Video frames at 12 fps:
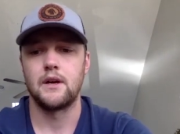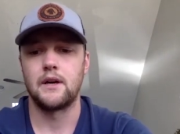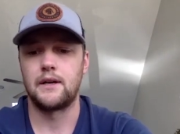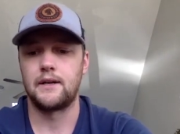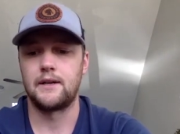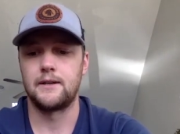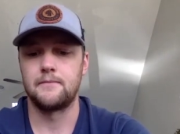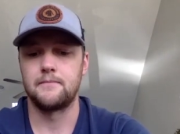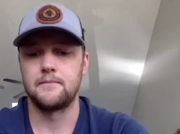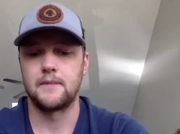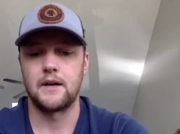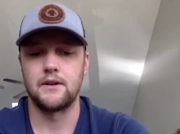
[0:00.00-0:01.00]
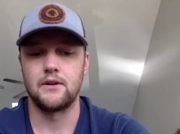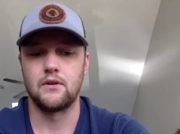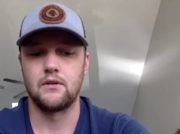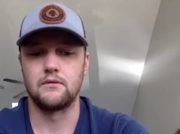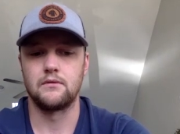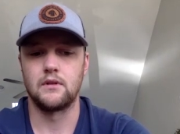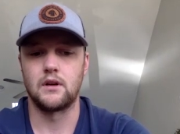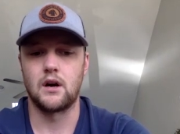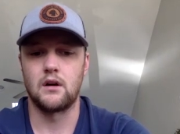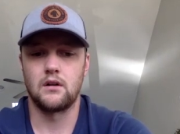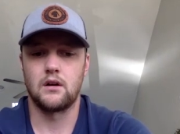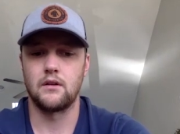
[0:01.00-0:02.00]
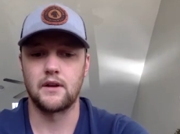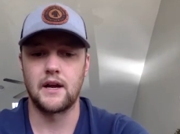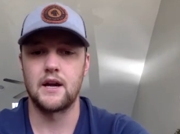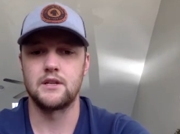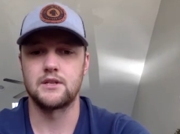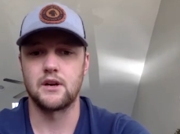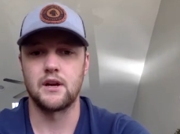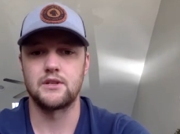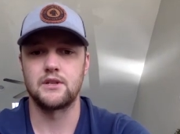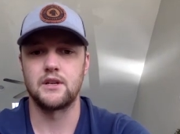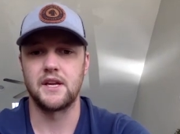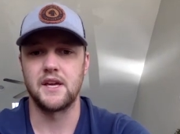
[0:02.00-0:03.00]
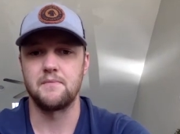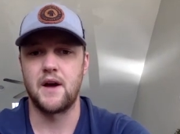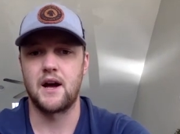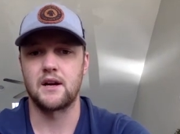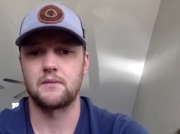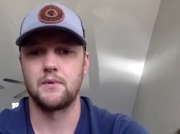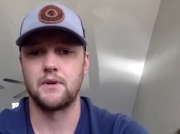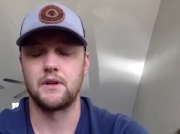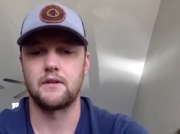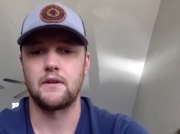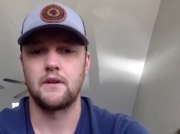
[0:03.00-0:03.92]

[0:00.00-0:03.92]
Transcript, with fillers: Um, I know all, all, the guys are itching to get back, but